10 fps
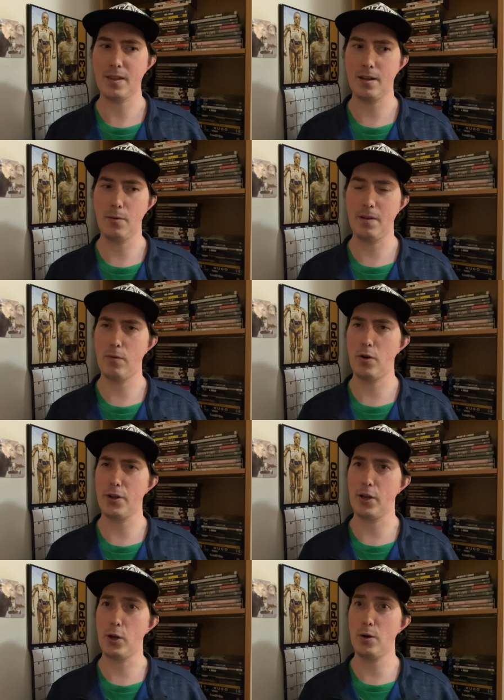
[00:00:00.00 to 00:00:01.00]
you know, before you
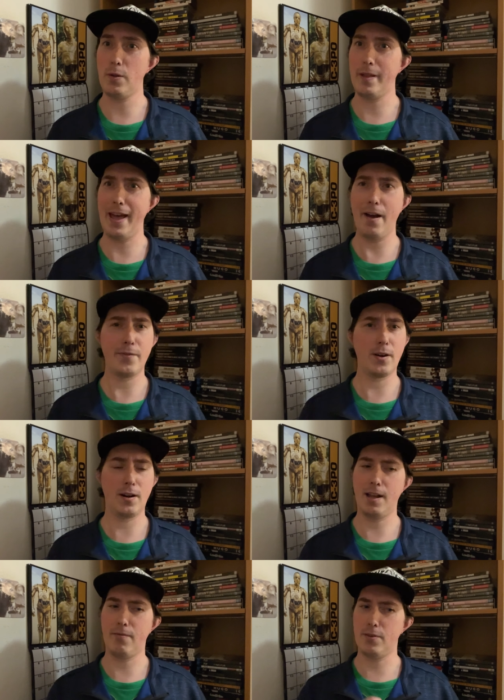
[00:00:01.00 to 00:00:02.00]
could go to the
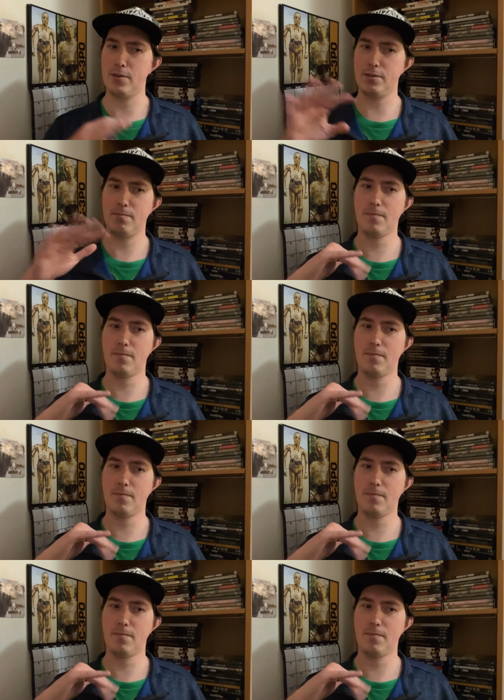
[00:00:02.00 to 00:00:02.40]
afterlife, there's